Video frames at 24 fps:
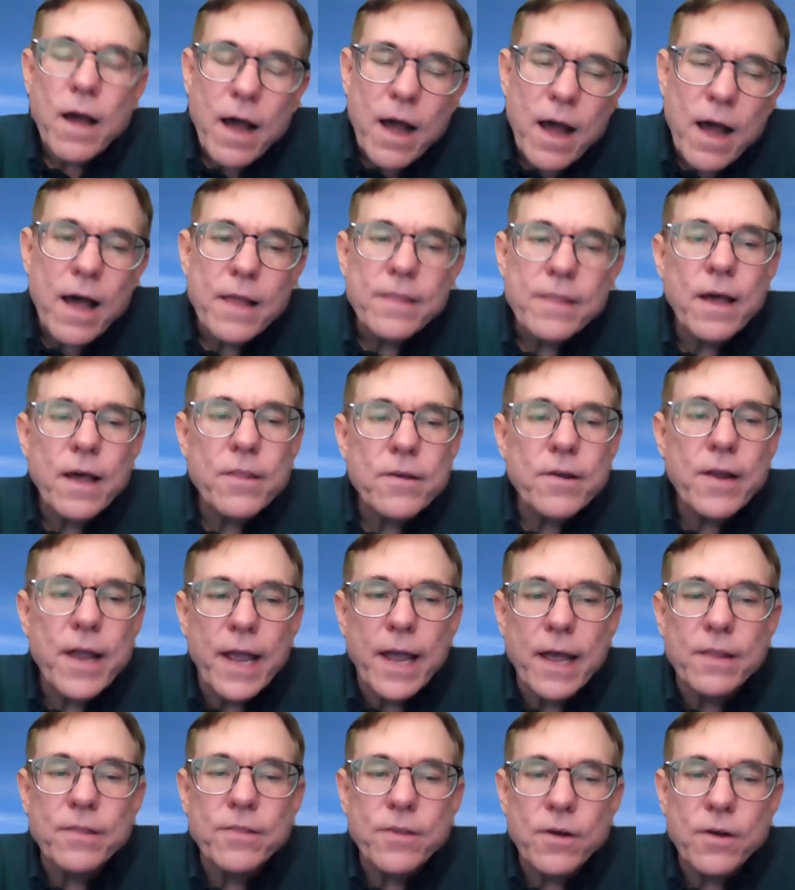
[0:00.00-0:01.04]
On the other
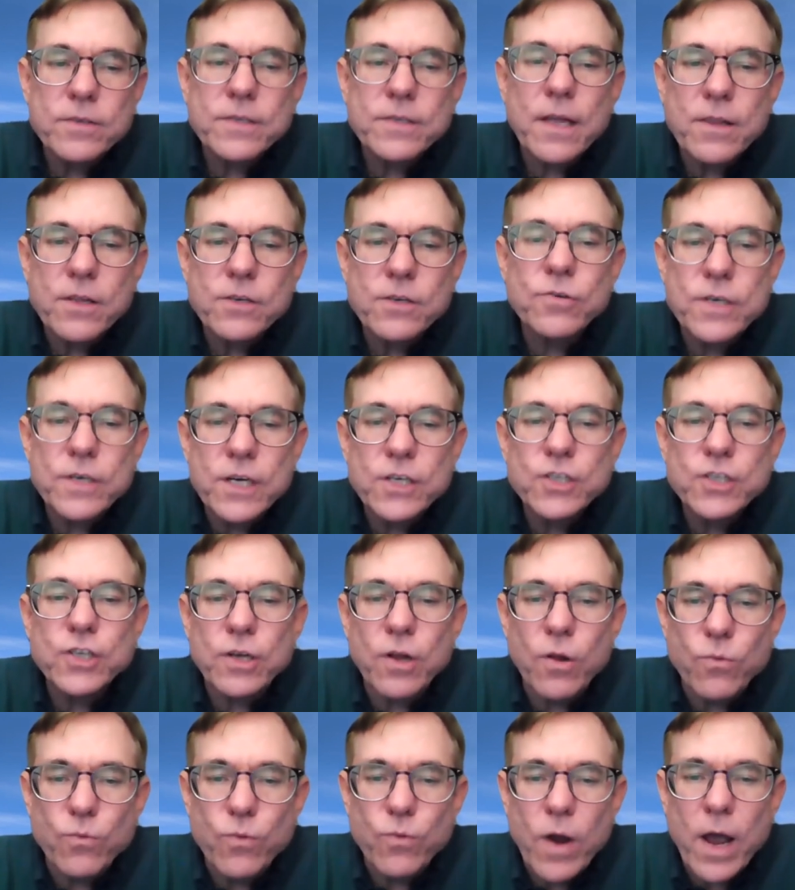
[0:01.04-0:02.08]
hand, those on the
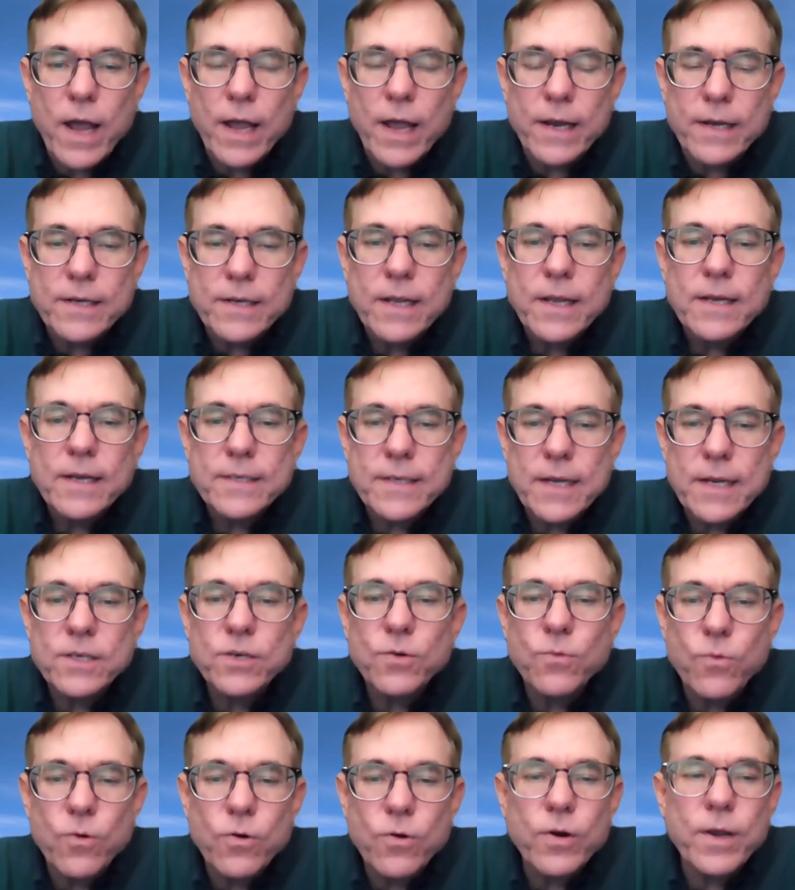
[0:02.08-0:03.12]
traditional right tend
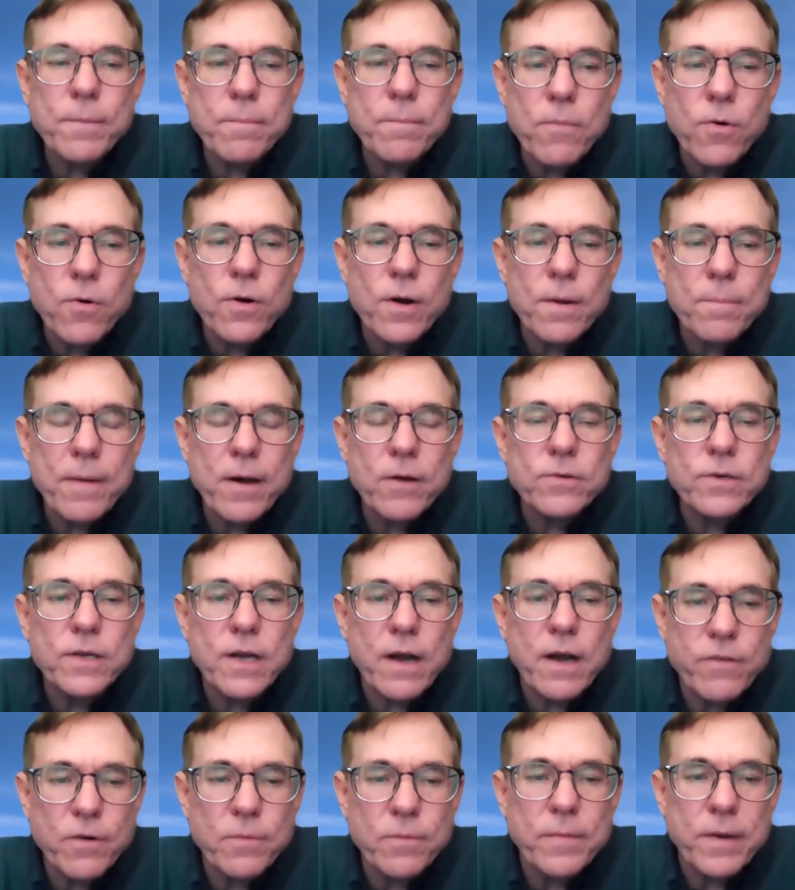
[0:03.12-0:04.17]
to worry more about
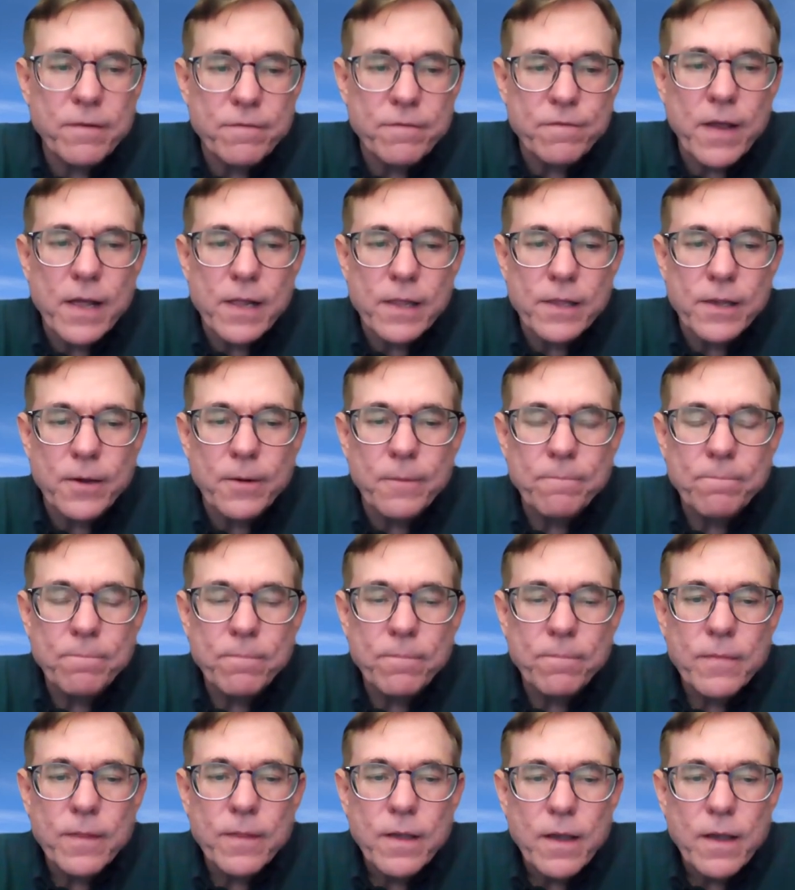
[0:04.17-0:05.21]
government failure.
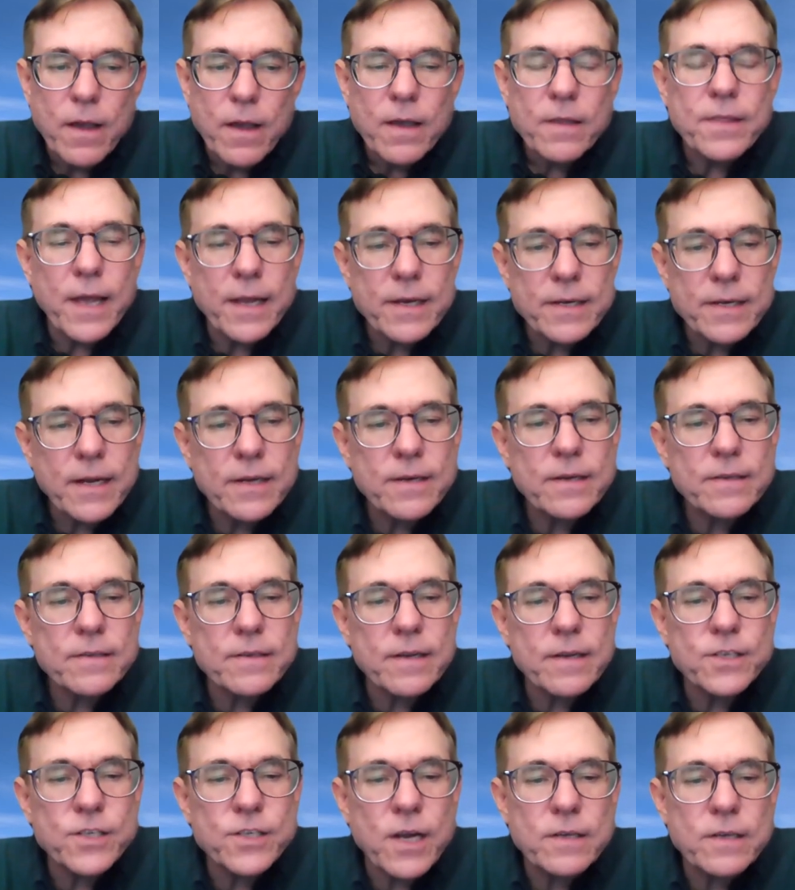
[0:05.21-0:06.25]
They tend to
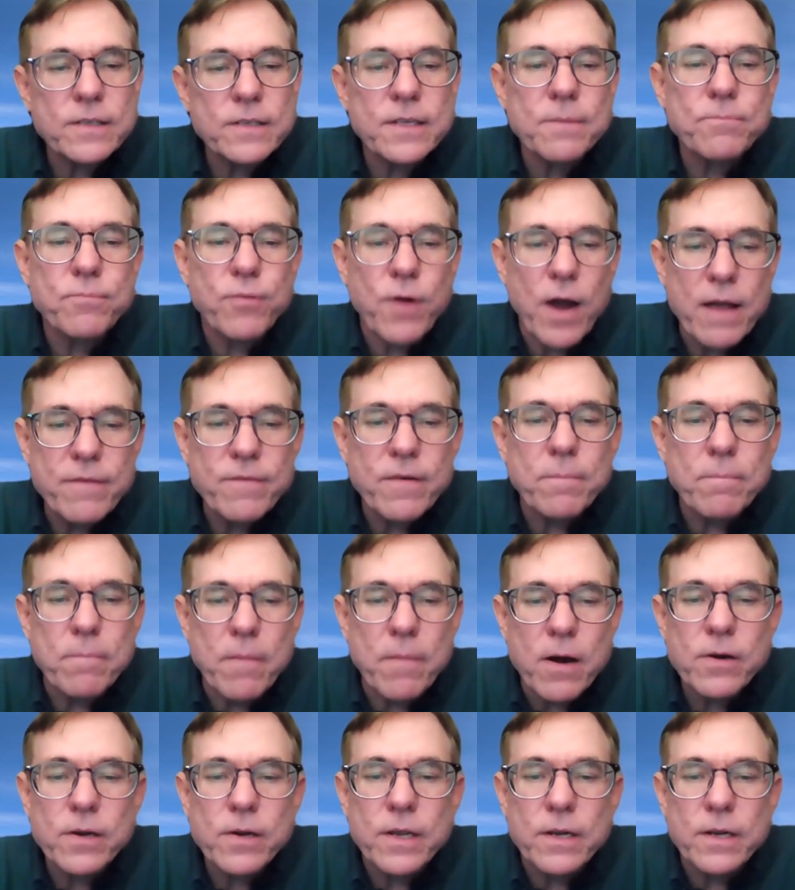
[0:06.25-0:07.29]
suggest that private
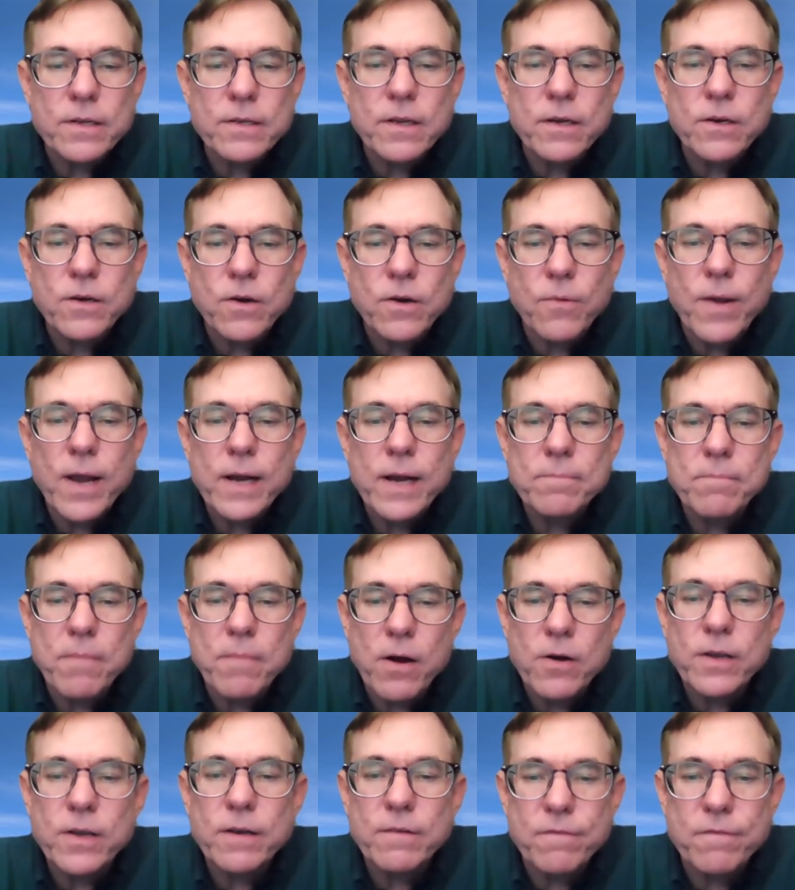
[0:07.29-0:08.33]
markets can correct
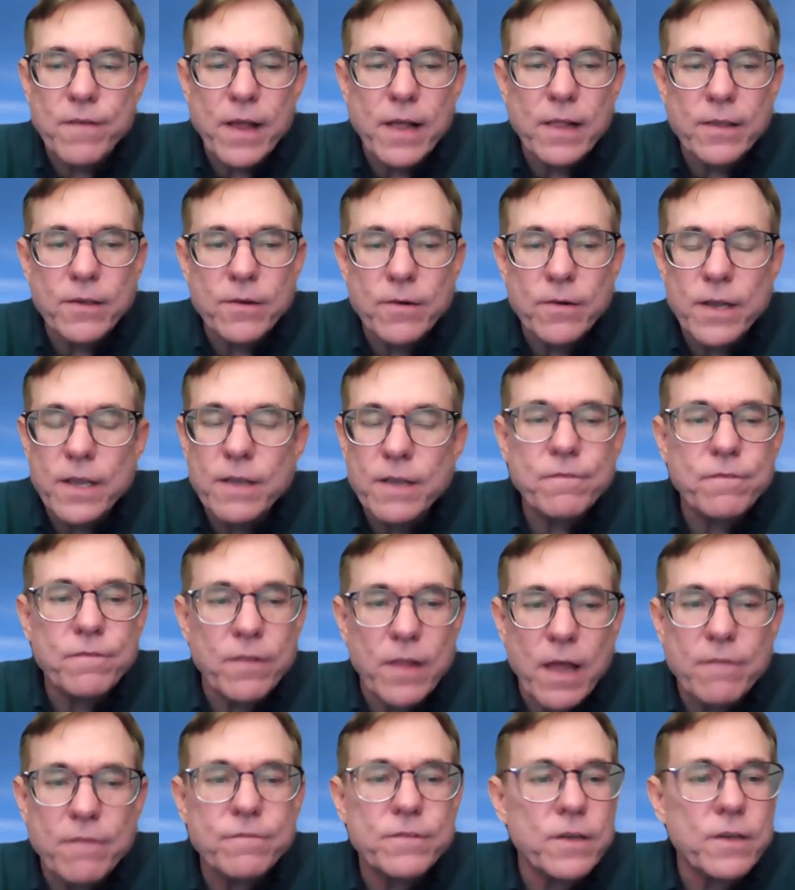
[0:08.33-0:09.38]
market failure if
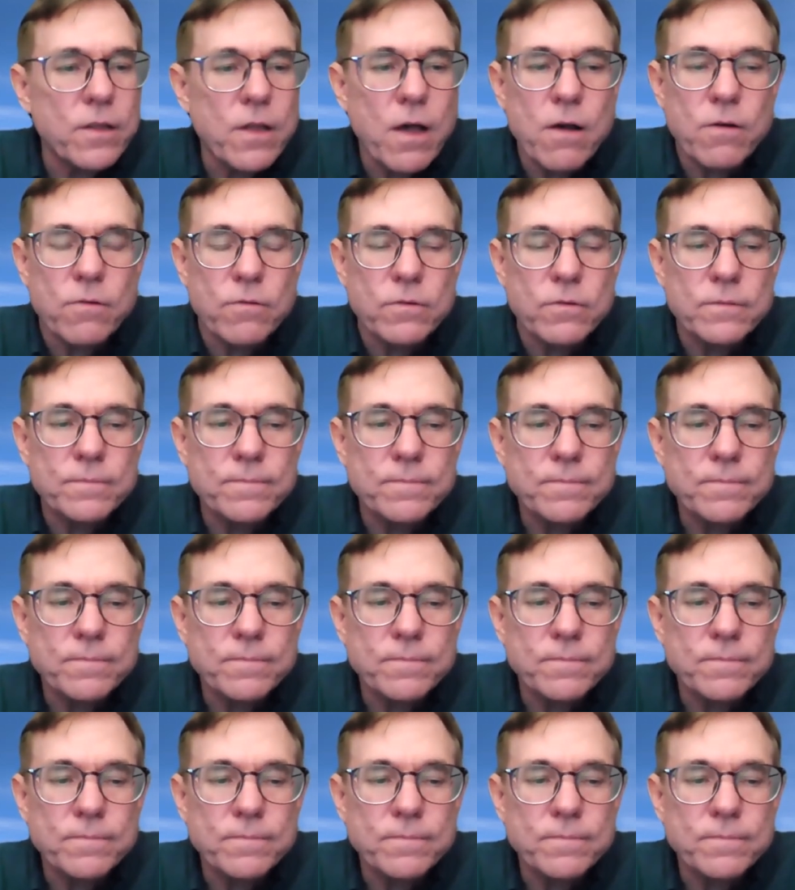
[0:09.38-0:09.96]
left alone.